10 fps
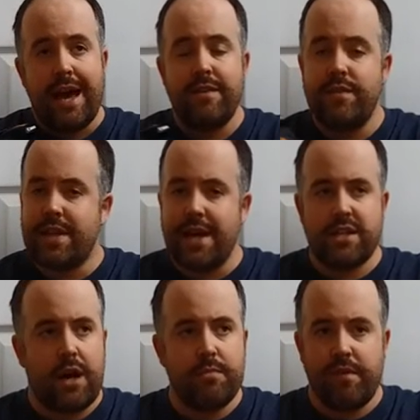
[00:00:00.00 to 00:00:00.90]
And in the
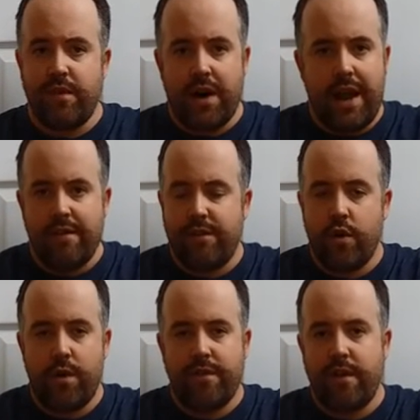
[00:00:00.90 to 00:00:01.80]
daytime, you're fine.
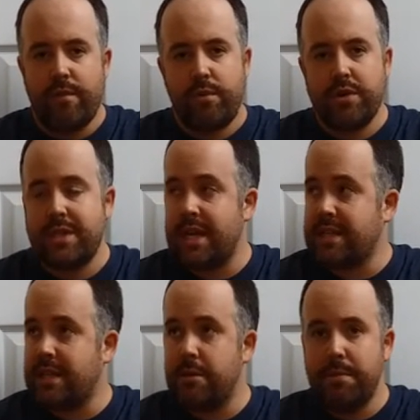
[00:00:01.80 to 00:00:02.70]
F4,
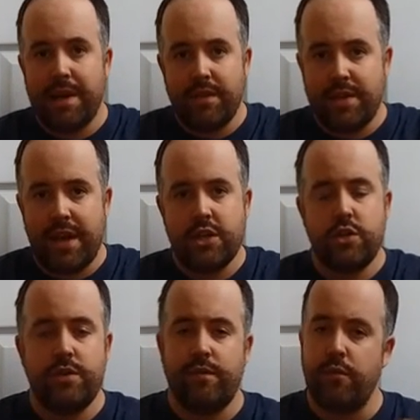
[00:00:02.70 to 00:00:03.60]
F5.6, in the middle of the day
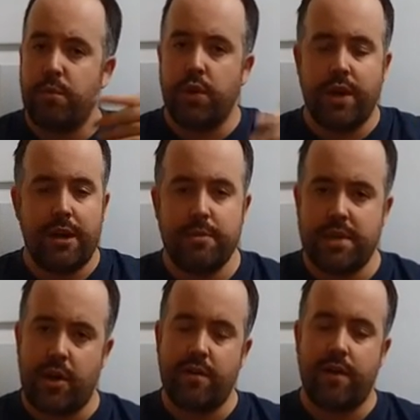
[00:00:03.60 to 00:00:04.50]
shooting football, you're going to be
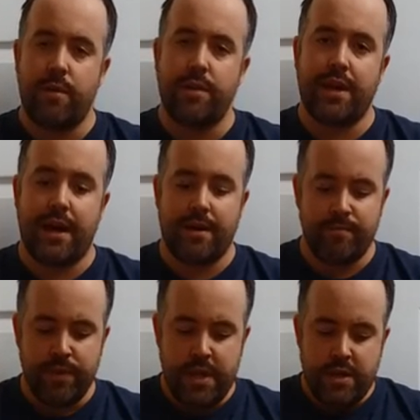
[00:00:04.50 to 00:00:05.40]
totally fine with that.
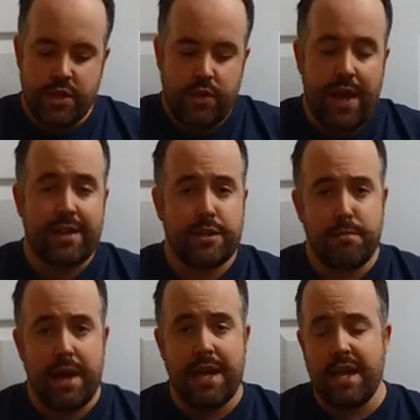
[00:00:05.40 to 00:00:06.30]
So that to
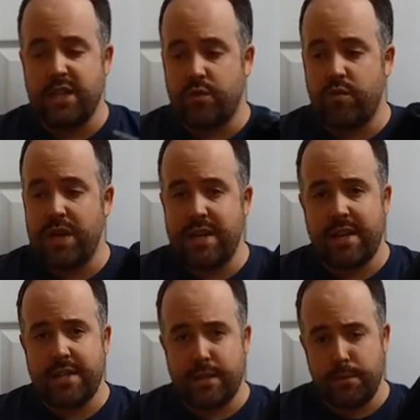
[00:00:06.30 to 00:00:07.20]
me is a really
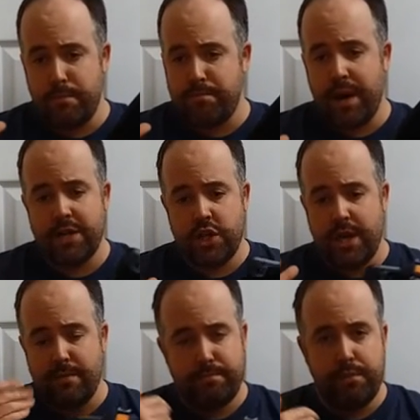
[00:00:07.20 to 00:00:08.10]
decent
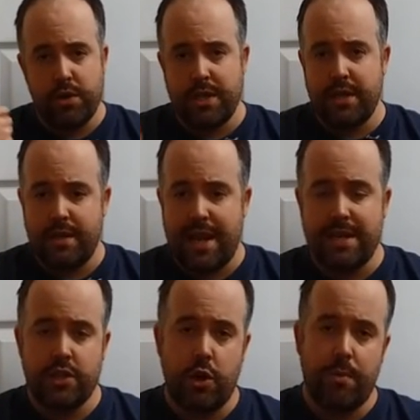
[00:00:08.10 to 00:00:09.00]
budget body and
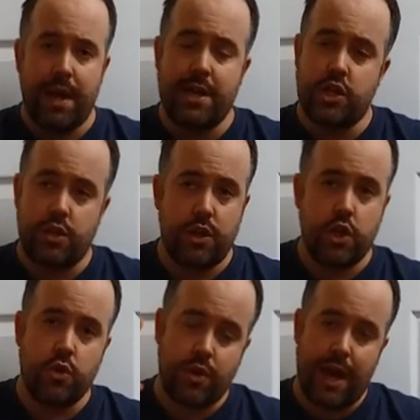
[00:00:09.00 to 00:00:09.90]
lens combination
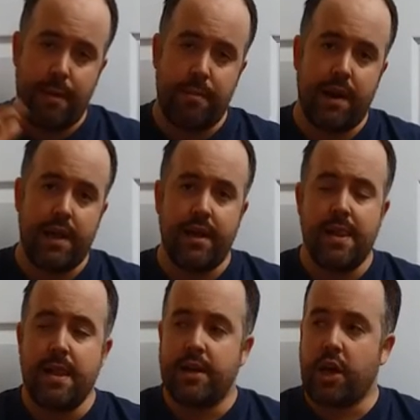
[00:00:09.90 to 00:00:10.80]
that you could happily
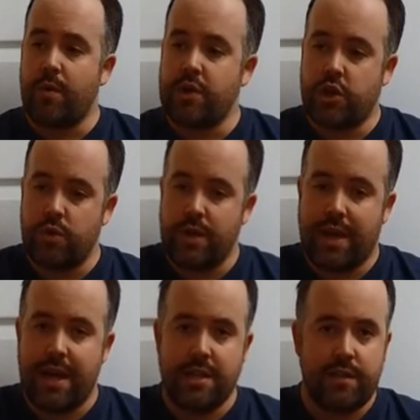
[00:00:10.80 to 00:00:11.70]
go and shoot your
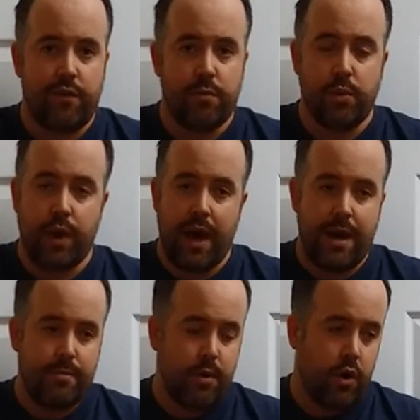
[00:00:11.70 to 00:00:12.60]
kids' football
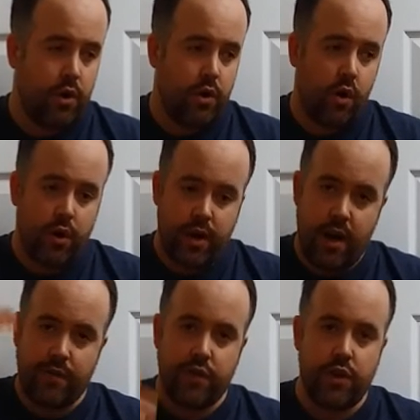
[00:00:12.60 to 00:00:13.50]
game on, on an
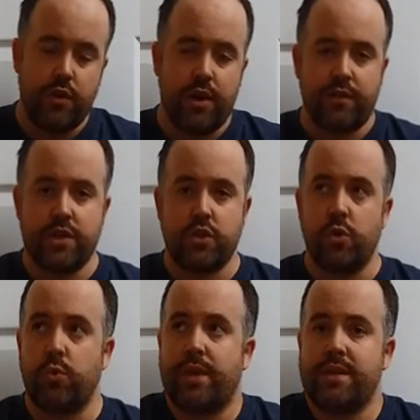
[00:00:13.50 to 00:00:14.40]
afternoon after
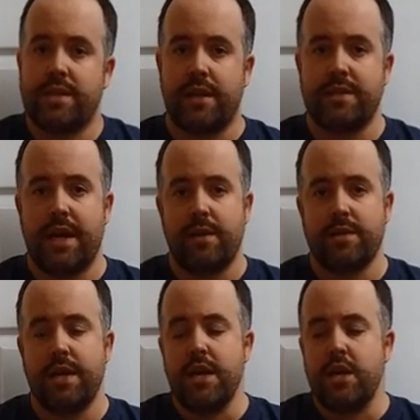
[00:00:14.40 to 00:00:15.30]
school when the sun's
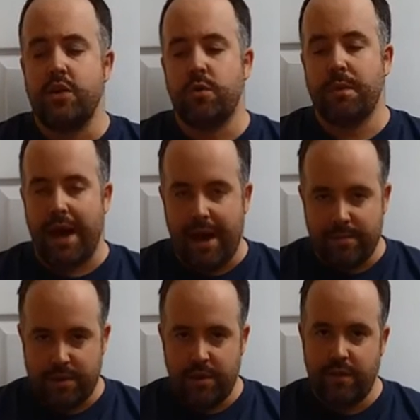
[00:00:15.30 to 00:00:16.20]
out, you would be
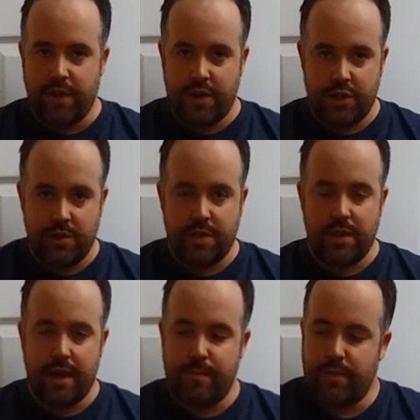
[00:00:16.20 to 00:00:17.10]
absolutely fine
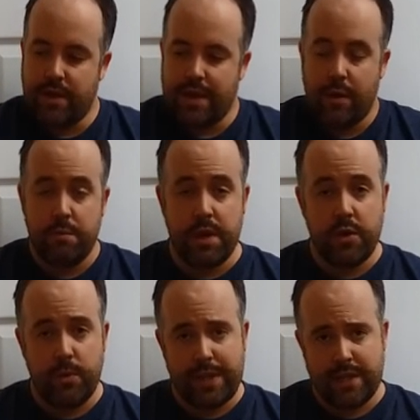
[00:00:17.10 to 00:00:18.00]
shooting that. And that would be a
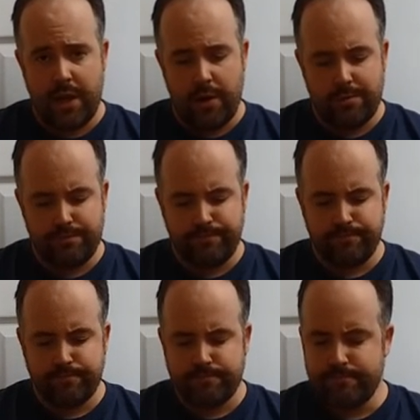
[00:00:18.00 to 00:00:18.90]
good way to go.
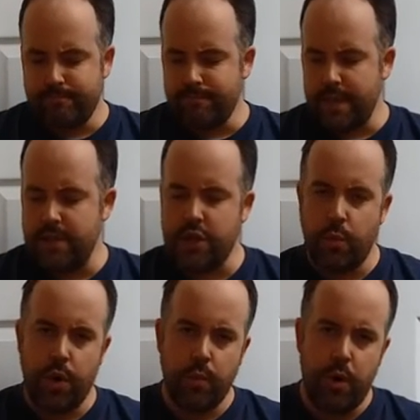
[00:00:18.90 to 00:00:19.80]
So,
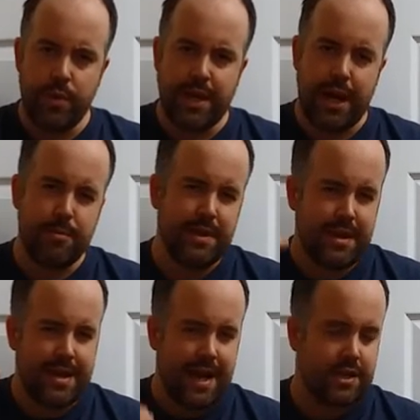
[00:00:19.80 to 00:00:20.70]
what, what would kind of be the
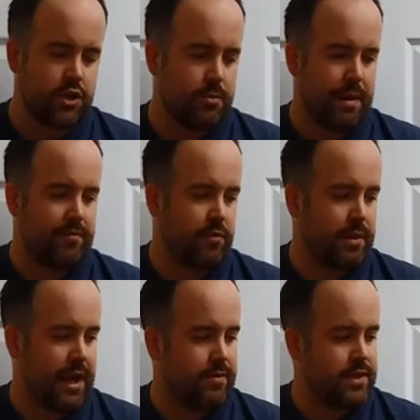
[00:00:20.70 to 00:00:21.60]
next stop up from that?